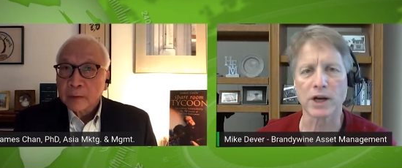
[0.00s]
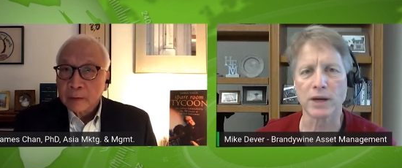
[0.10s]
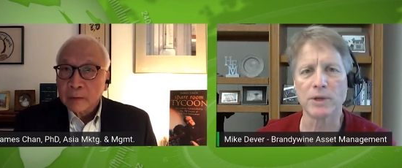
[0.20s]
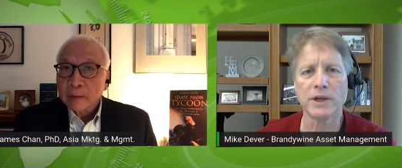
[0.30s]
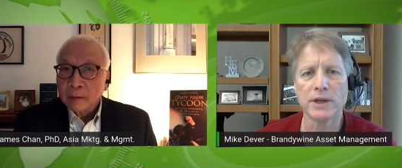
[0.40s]

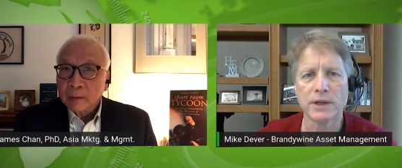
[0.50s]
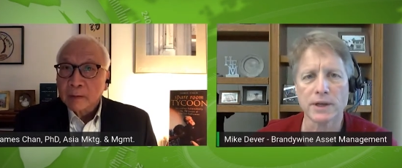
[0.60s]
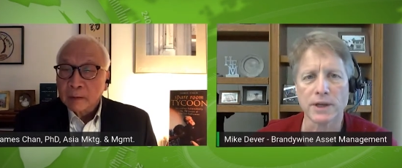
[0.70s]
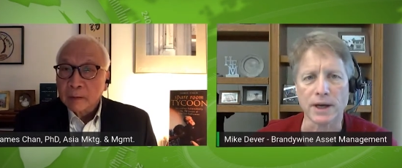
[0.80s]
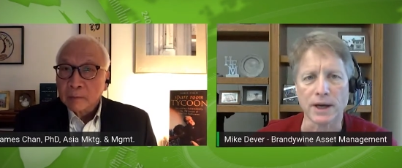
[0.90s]
Speaker 1: job.
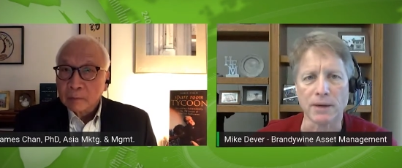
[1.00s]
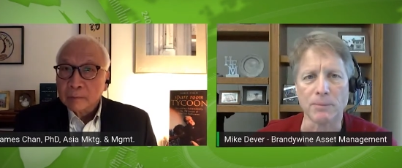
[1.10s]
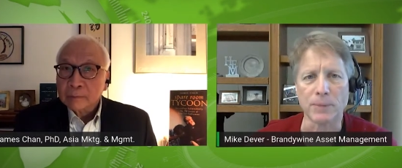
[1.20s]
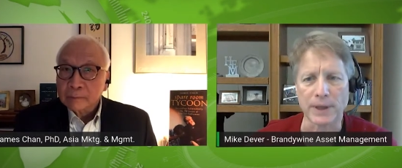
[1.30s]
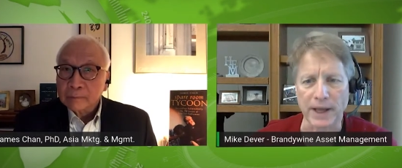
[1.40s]

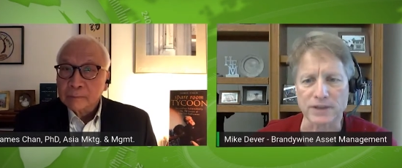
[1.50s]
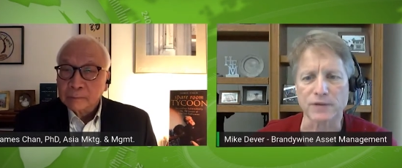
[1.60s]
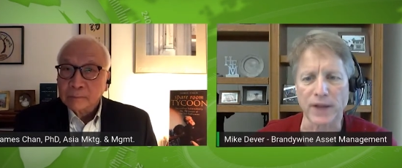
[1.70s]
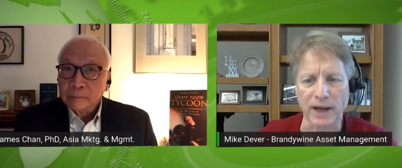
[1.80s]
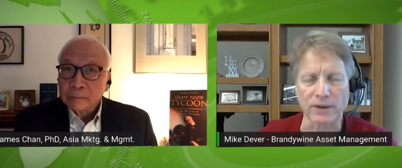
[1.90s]
Um, but as
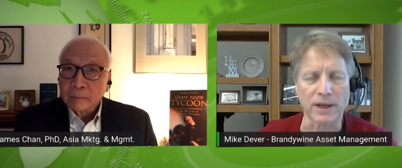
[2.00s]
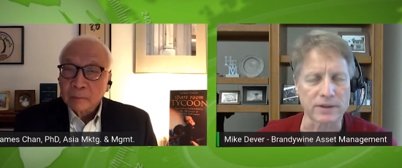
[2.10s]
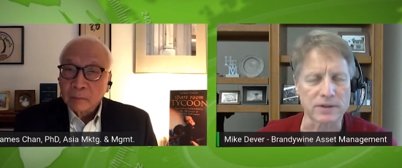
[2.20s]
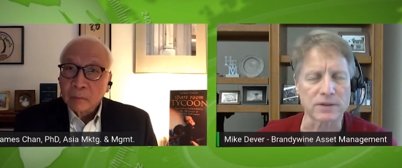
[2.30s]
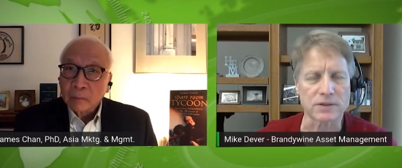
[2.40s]
of now,
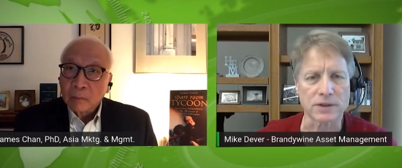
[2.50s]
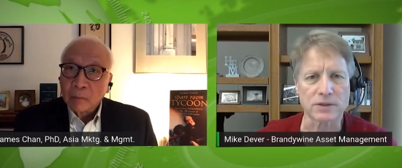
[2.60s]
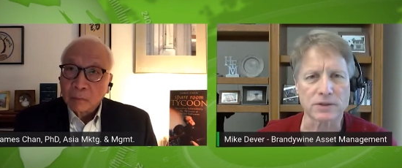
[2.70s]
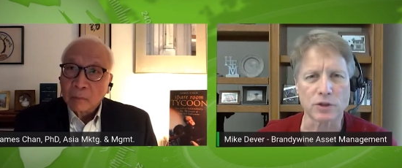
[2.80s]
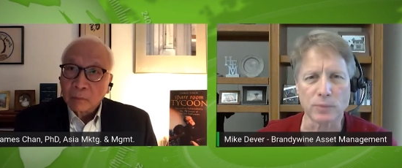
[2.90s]
yes, it's
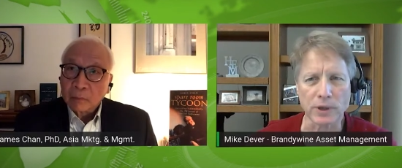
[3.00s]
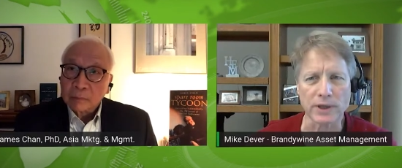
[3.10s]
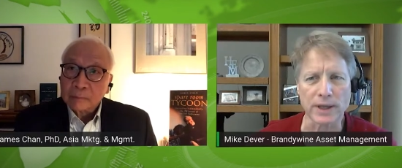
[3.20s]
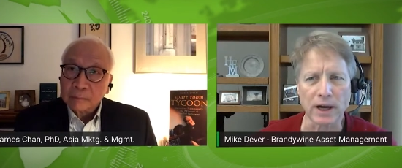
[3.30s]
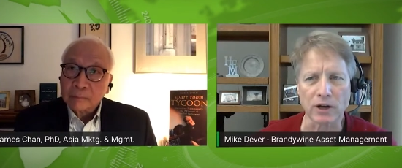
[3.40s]
it's $2
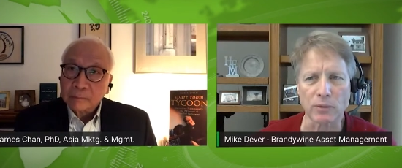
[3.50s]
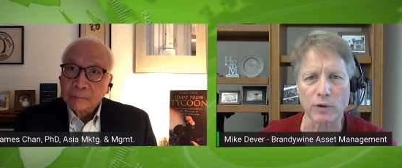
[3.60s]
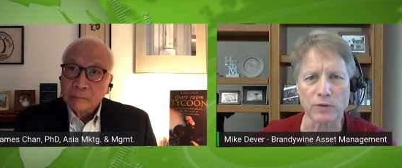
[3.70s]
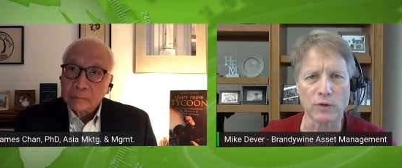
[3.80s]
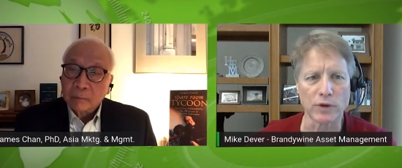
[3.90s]
million
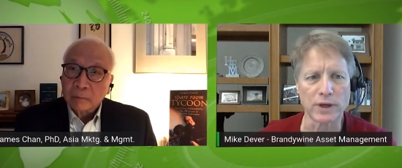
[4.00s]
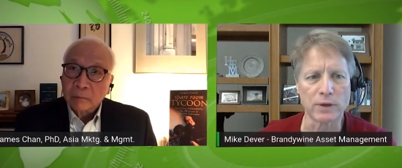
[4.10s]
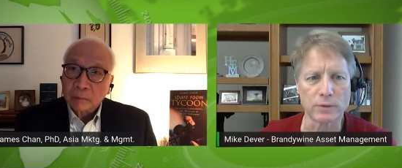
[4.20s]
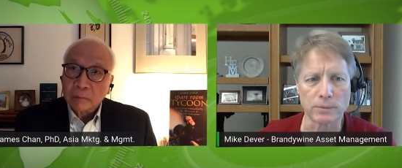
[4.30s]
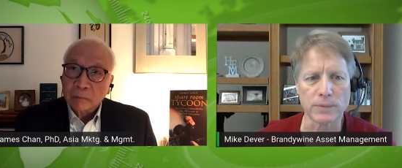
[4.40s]

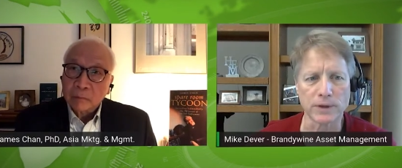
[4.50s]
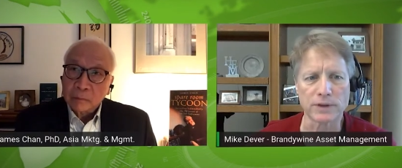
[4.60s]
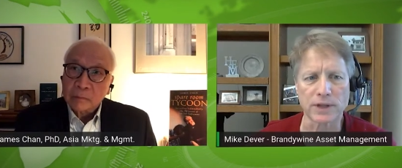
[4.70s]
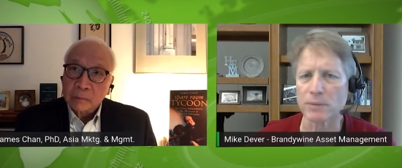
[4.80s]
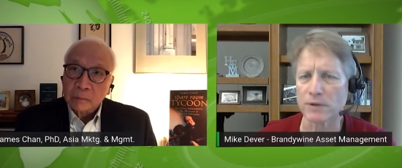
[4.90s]
portfolio
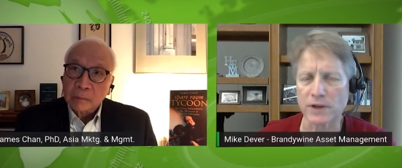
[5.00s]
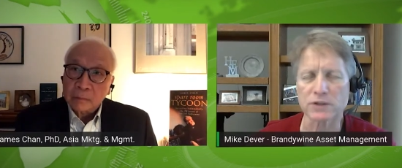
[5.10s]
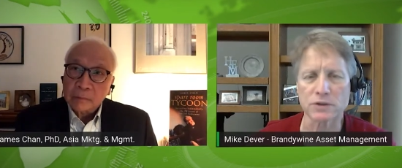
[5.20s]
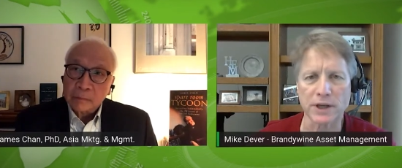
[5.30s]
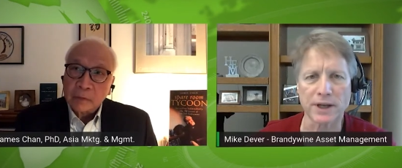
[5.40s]
in type
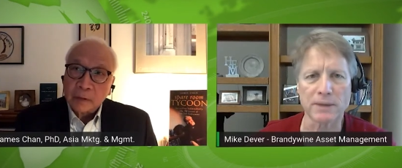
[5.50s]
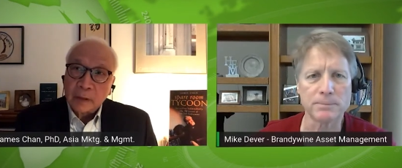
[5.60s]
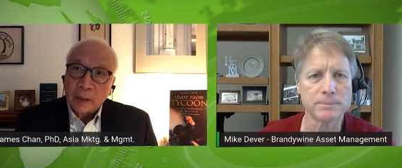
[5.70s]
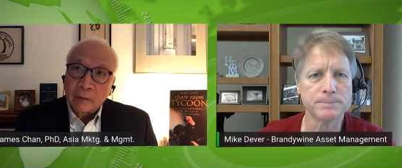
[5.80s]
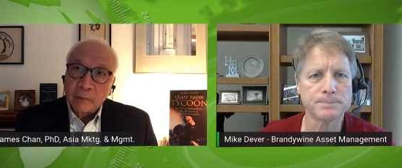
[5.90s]
investors on up.
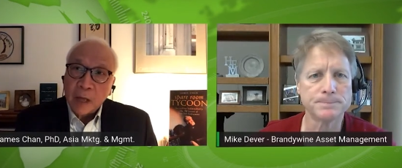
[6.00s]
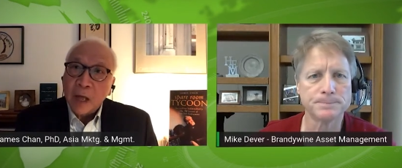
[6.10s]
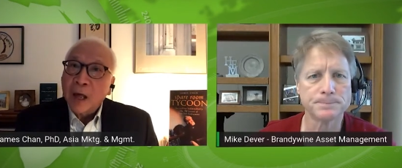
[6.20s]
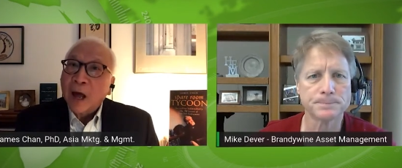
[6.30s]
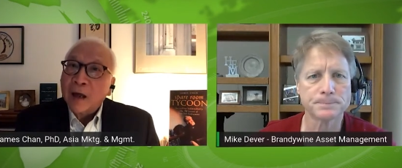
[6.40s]
Speaker 2: Yeah.
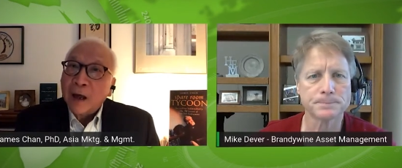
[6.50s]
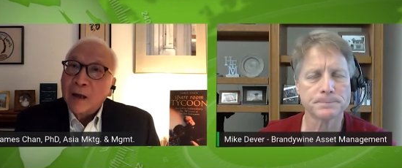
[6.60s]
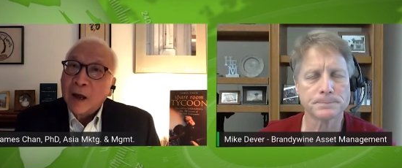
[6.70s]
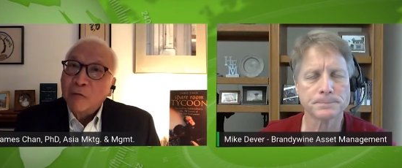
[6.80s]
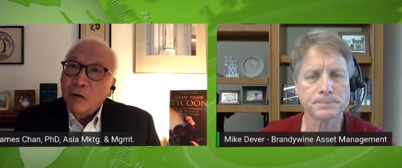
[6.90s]

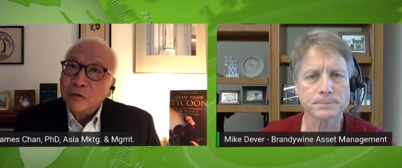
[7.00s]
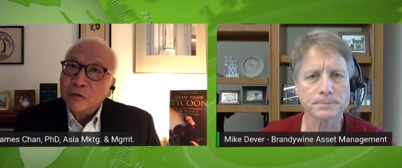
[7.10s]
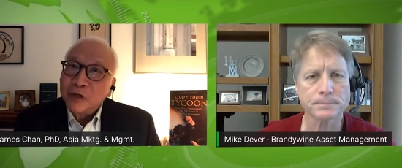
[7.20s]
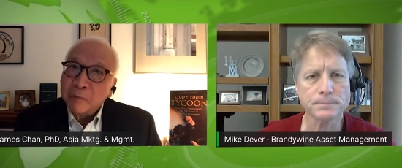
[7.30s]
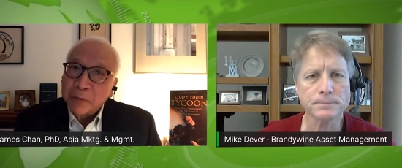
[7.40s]
I, I want
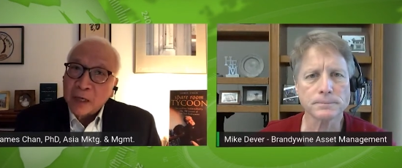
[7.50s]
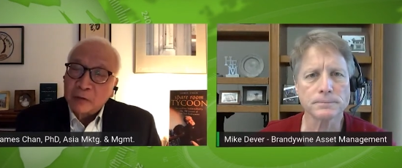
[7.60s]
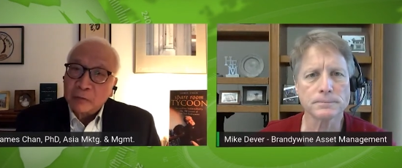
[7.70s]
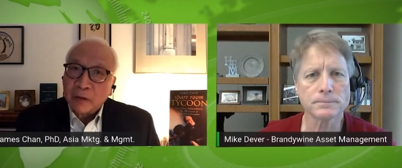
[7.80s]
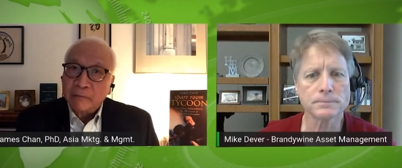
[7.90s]
to jump
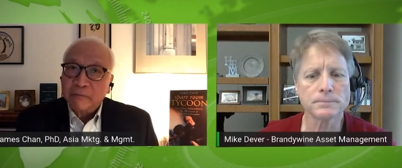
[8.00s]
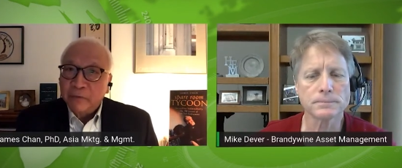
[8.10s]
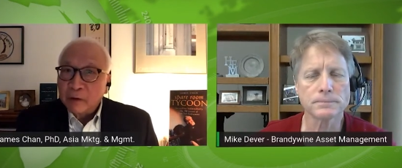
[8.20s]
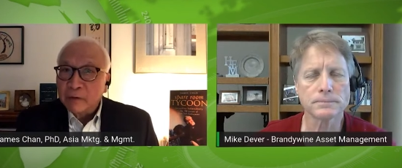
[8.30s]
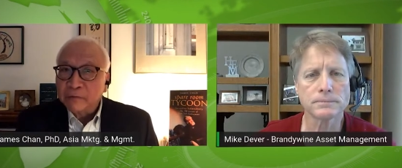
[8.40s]
back to a
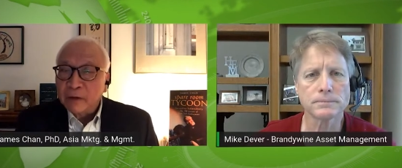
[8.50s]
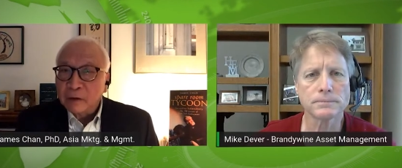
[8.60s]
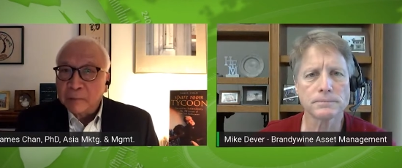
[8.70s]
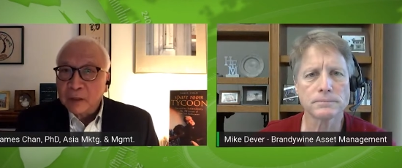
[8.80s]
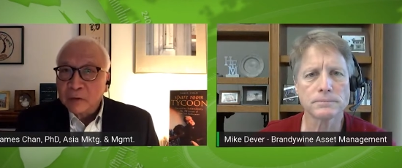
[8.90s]
very
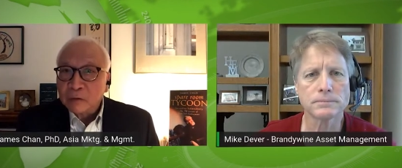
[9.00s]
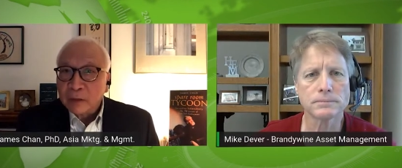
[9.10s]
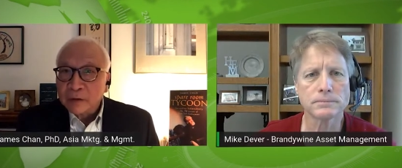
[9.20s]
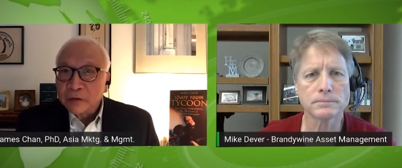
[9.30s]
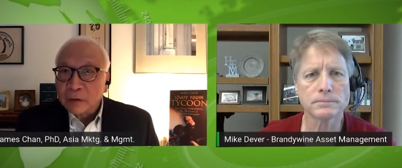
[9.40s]
fundamental
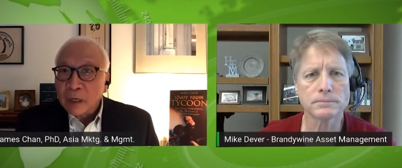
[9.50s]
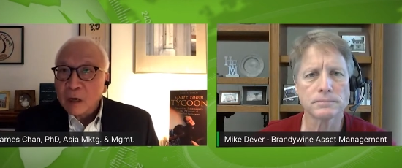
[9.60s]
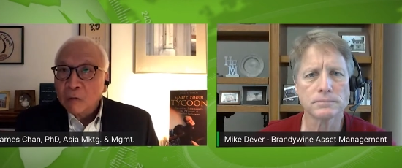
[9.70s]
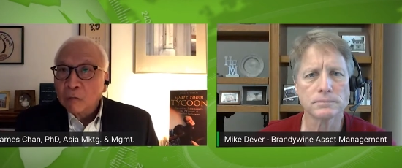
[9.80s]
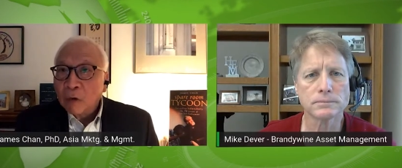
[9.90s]
question.
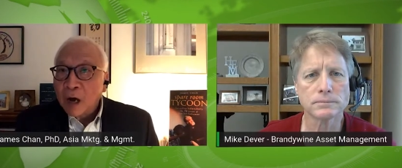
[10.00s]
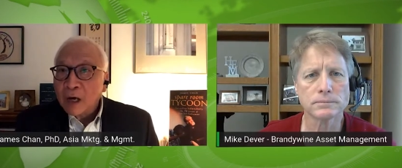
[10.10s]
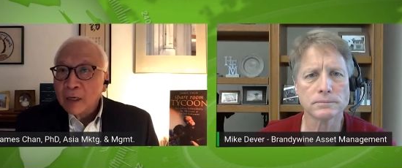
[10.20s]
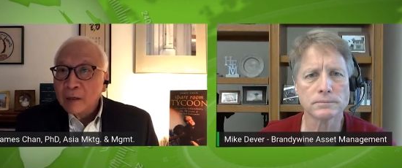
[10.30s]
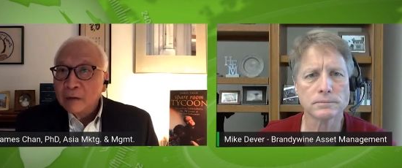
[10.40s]

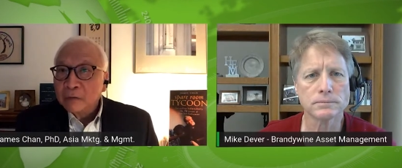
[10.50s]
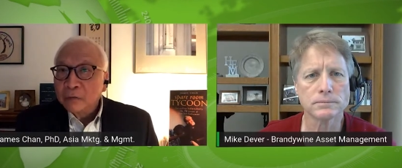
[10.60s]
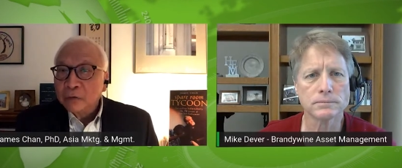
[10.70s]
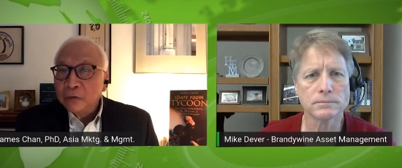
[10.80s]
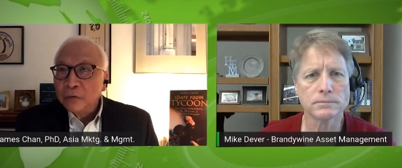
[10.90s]
Why
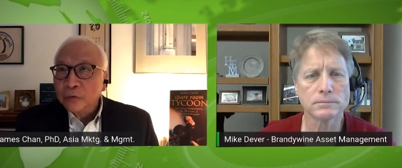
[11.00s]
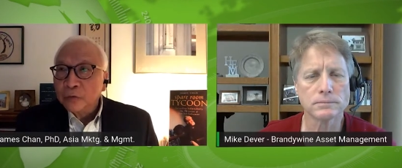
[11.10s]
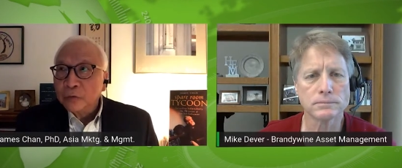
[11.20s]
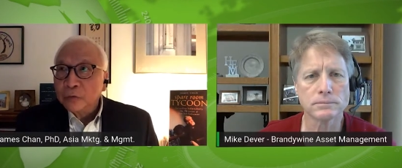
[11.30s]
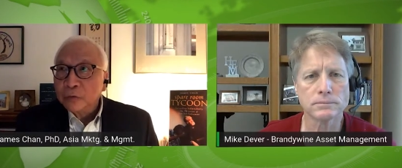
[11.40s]
do
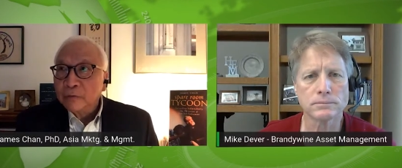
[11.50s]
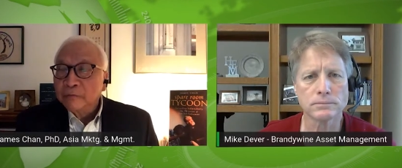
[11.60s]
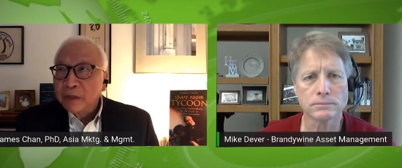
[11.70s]
you